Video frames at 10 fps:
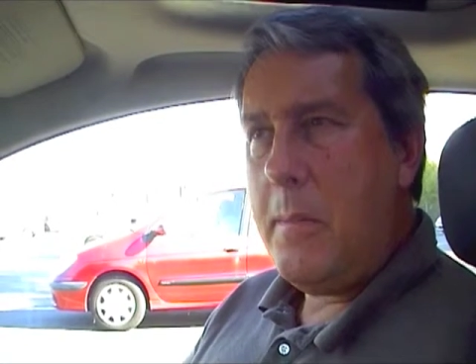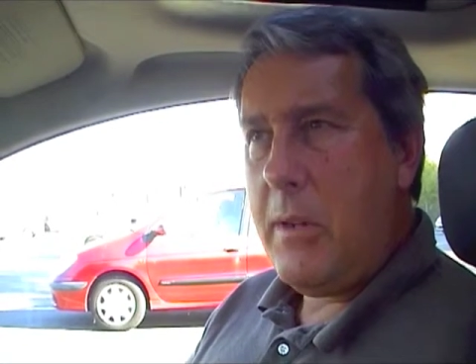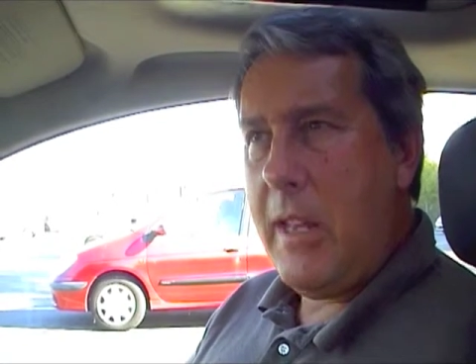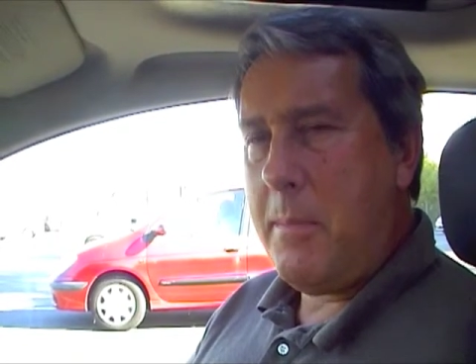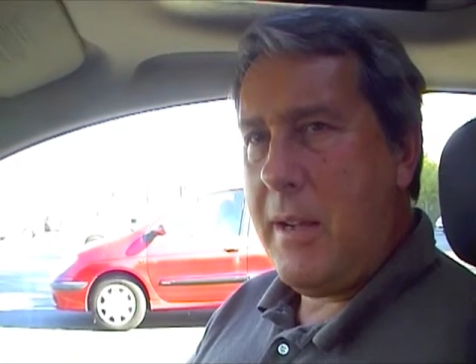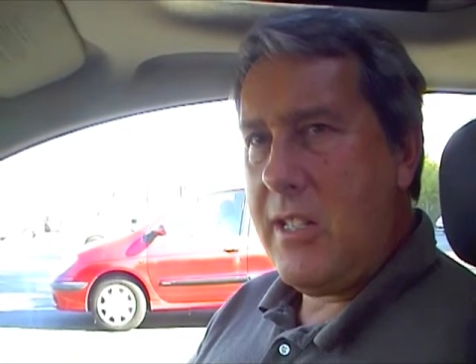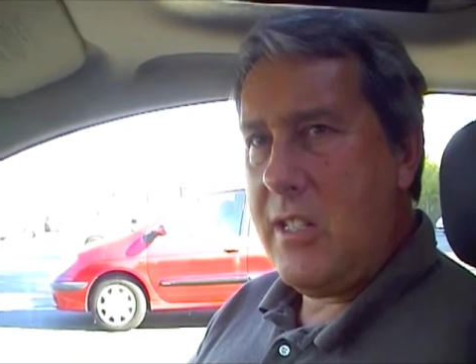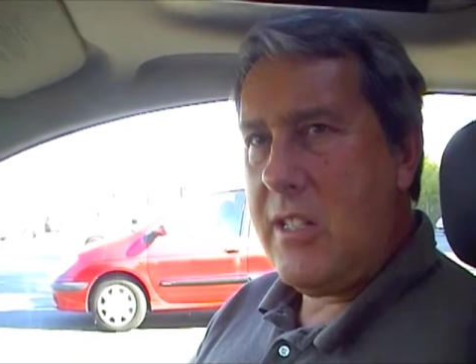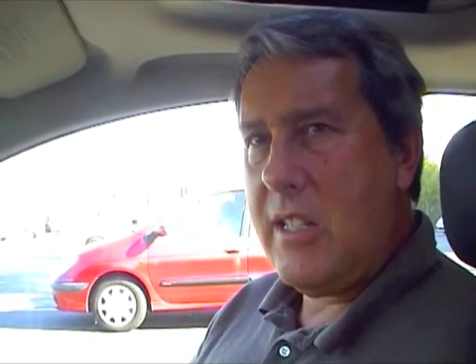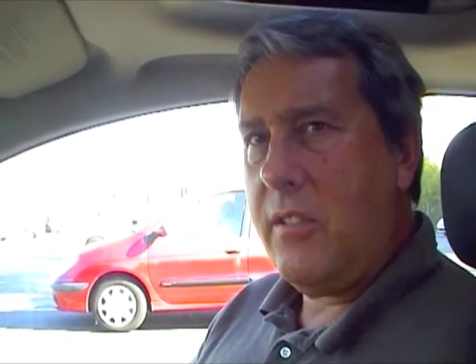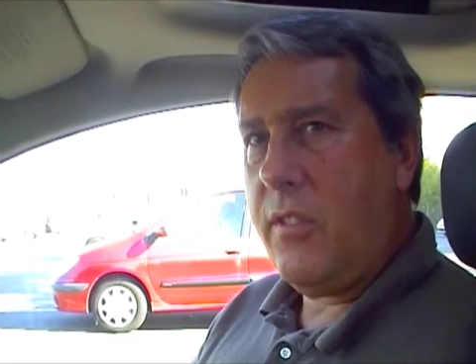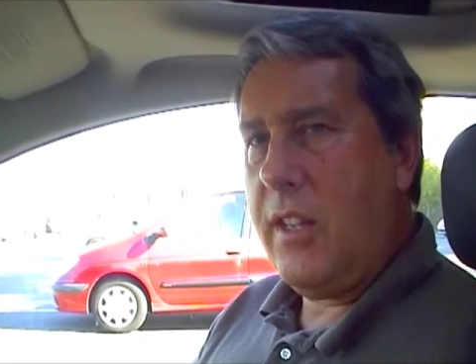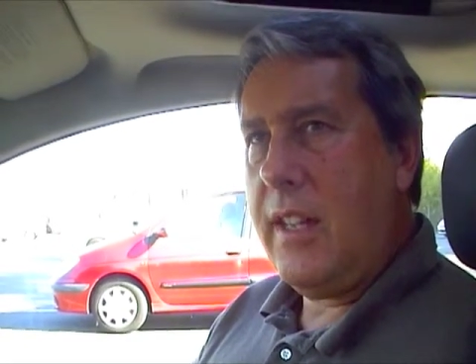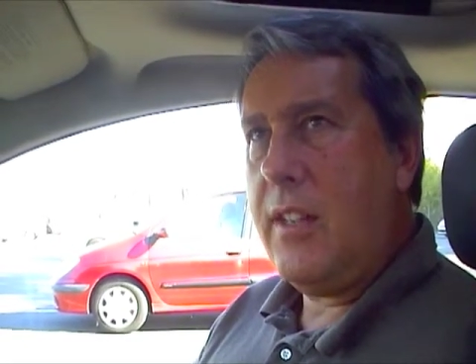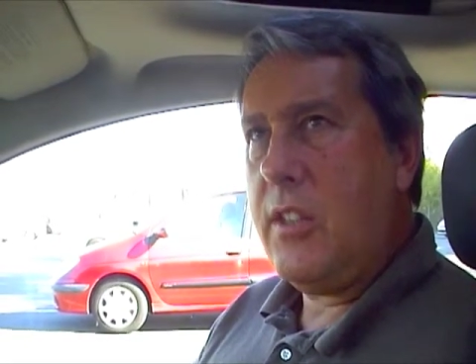Play it back to yourself
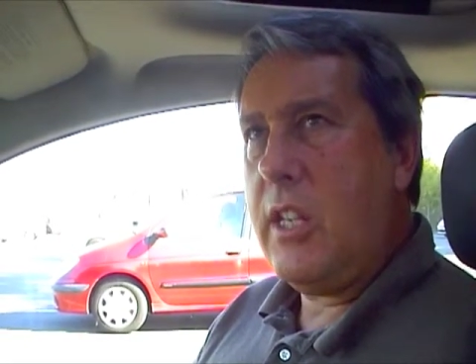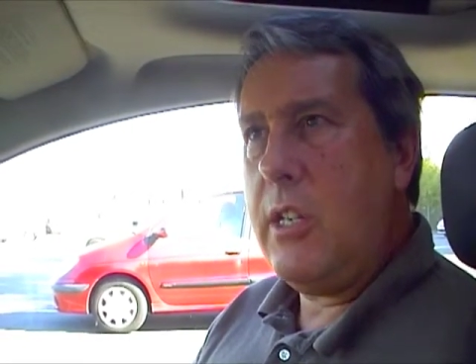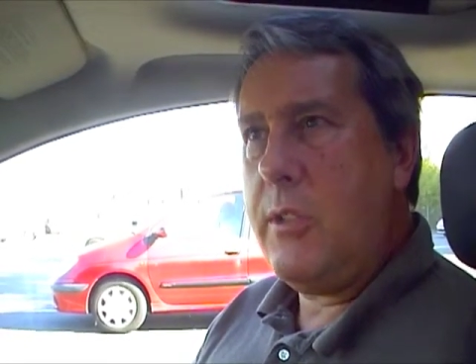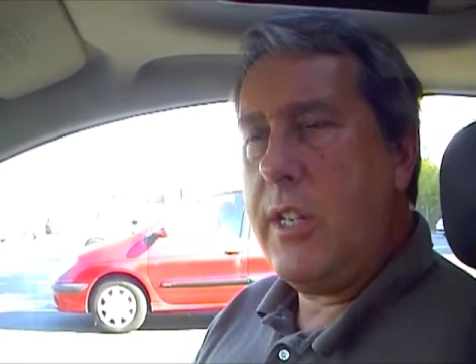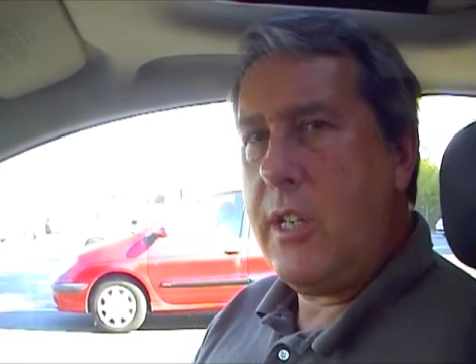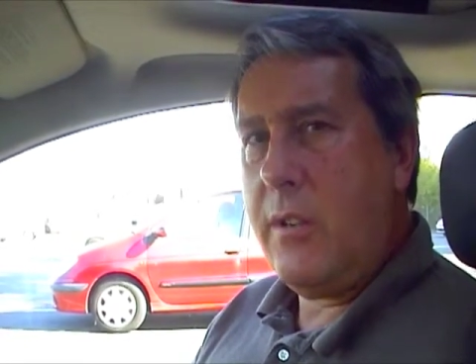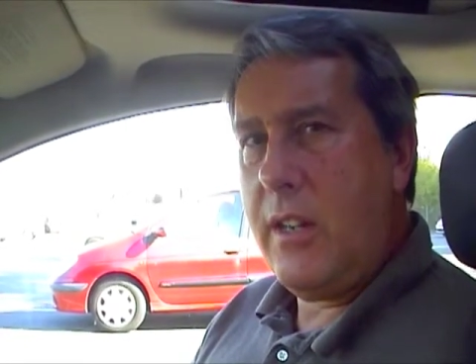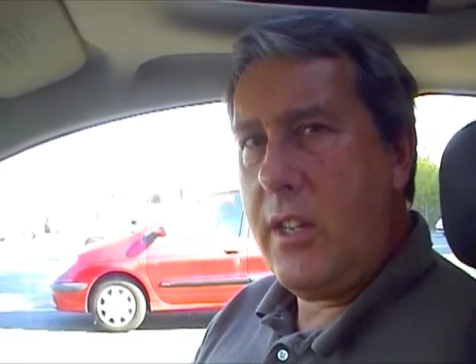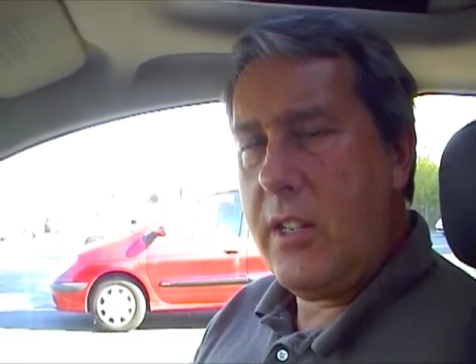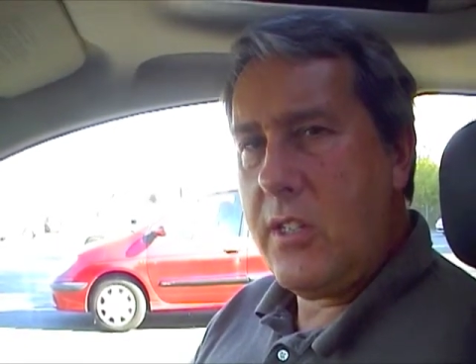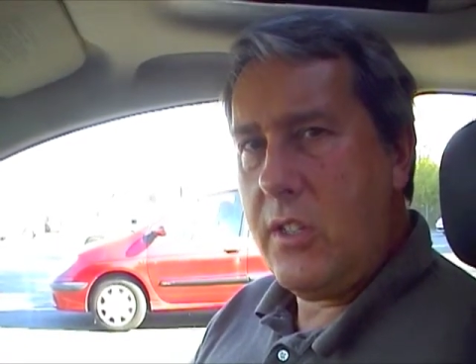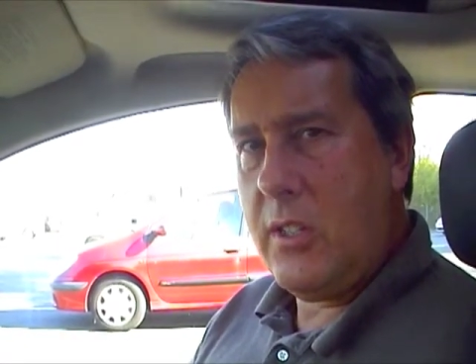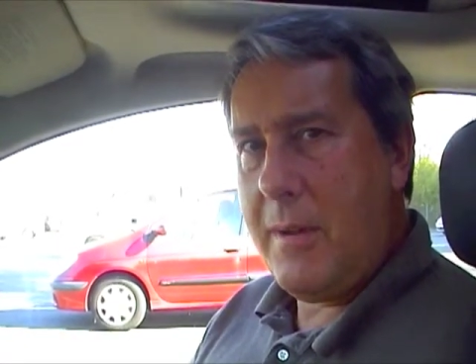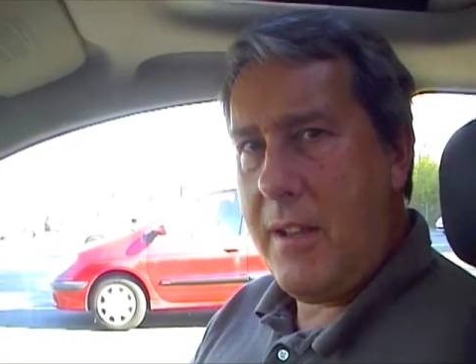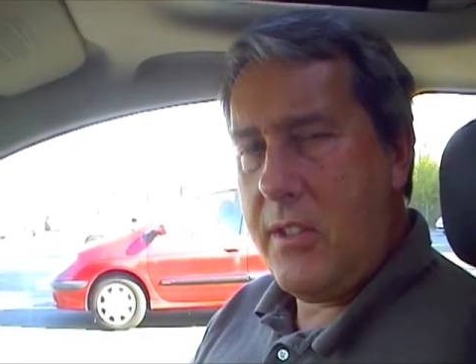thinking that you didn't know anything at
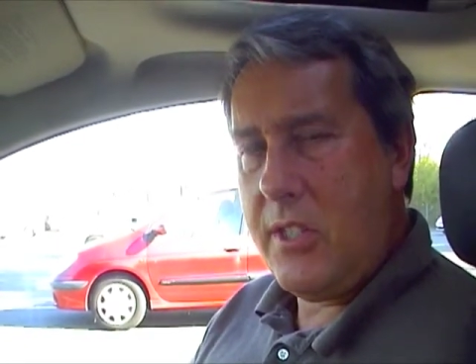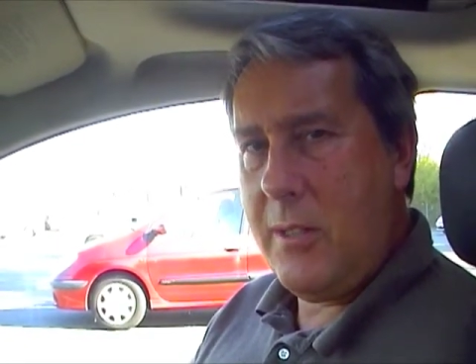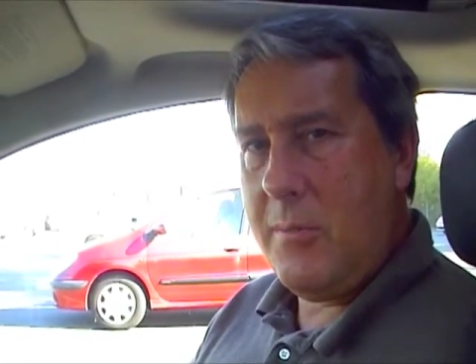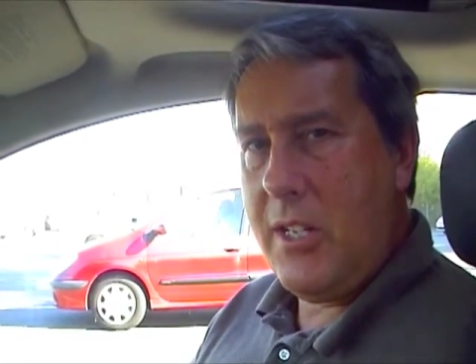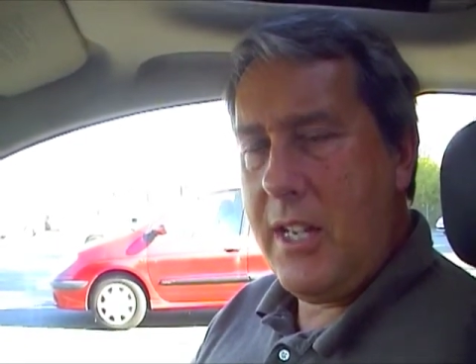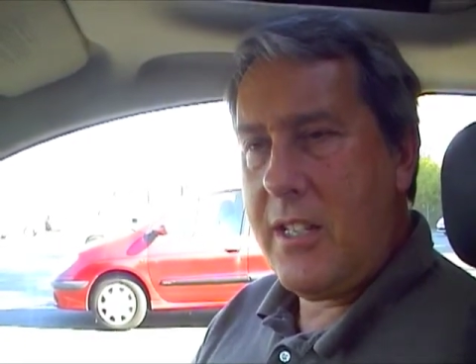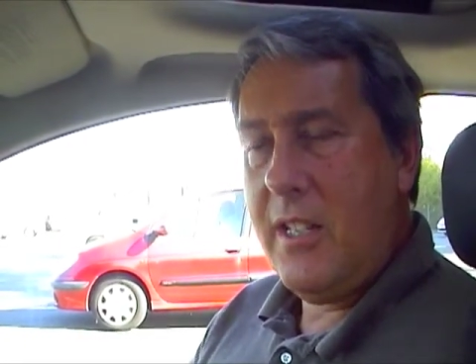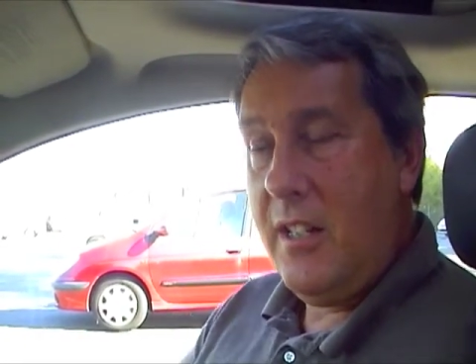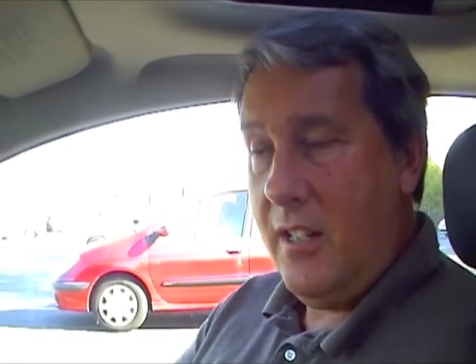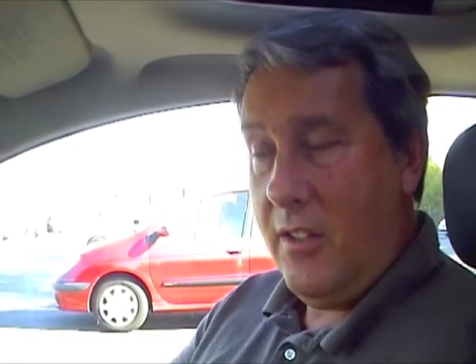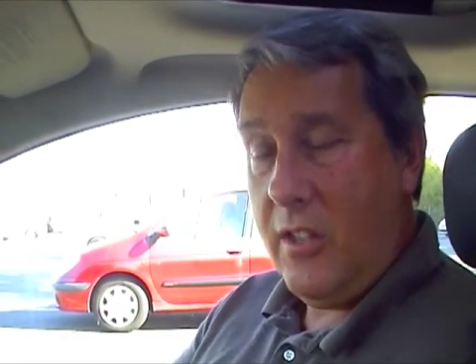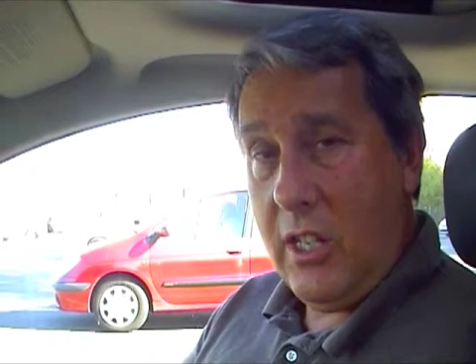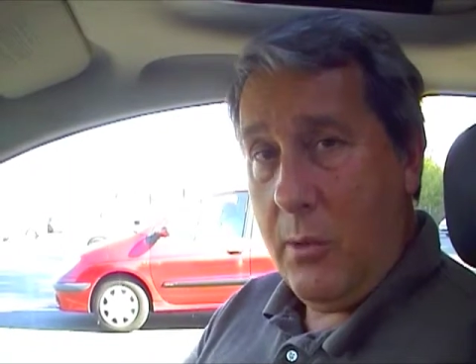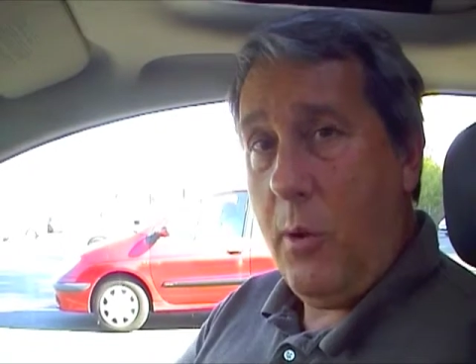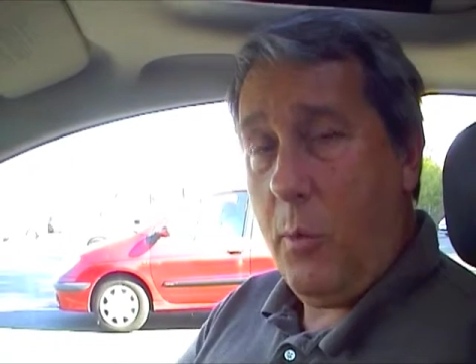all about the subject that
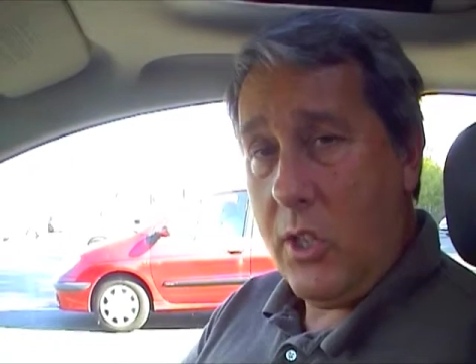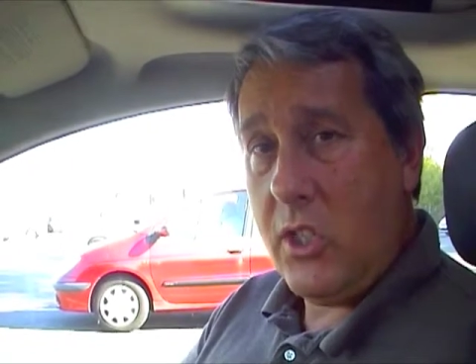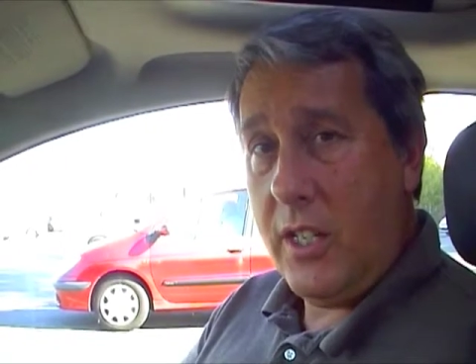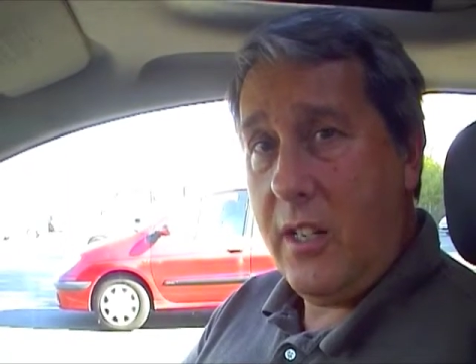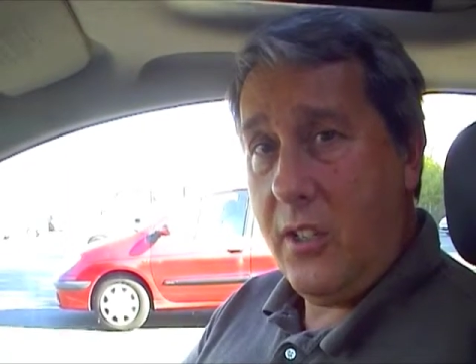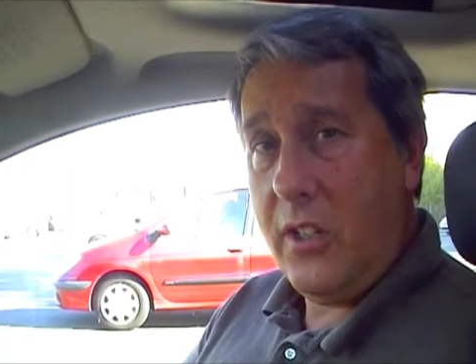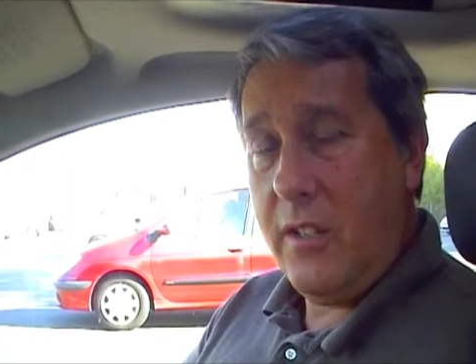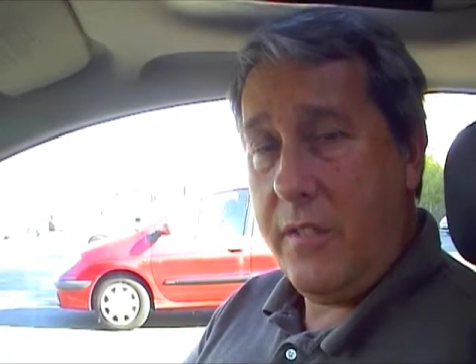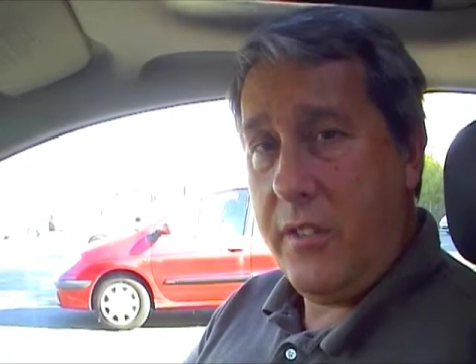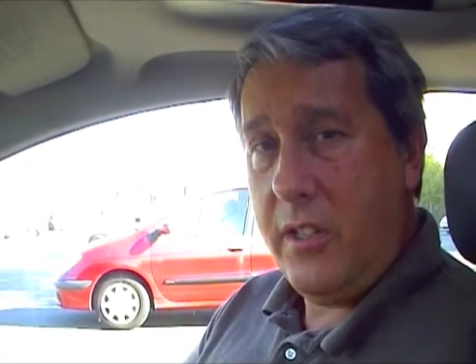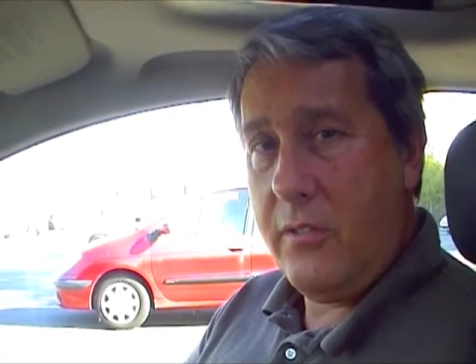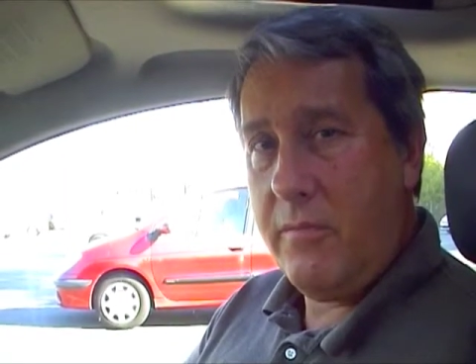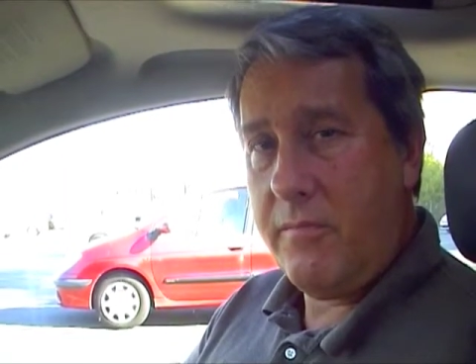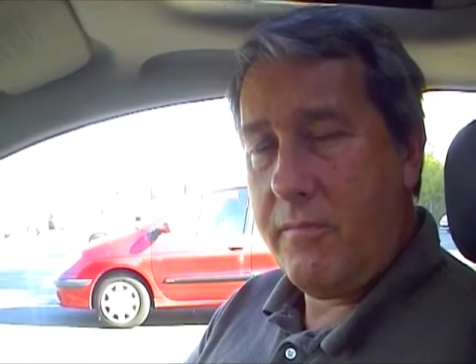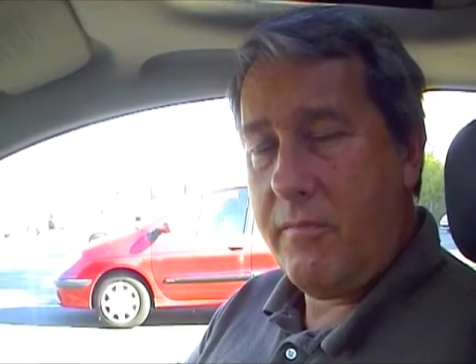you were watching on your phone,